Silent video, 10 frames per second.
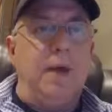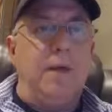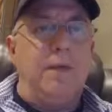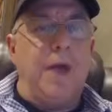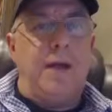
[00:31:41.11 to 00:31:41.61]

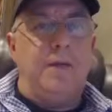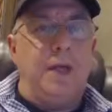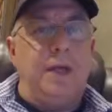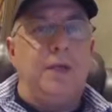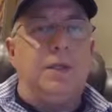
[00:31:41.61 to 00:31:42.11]
of
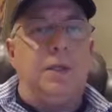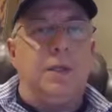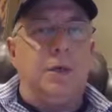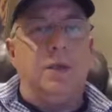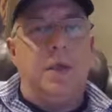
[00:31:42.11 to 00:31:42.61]
having each
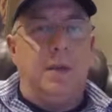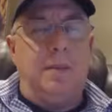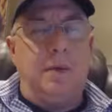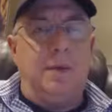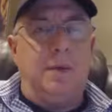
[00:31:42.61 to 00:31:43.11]
loan
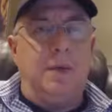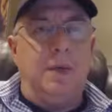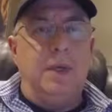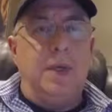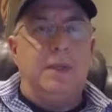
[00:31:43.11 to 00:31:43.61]
come
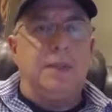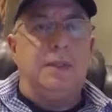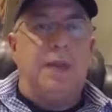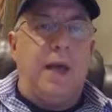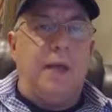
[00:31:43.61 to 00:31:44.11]
through and
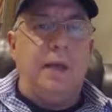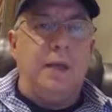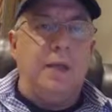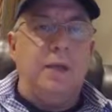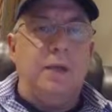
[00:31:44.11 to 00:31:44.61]
stacking
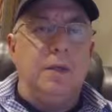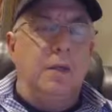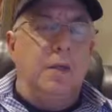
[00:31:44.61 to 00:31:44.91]
each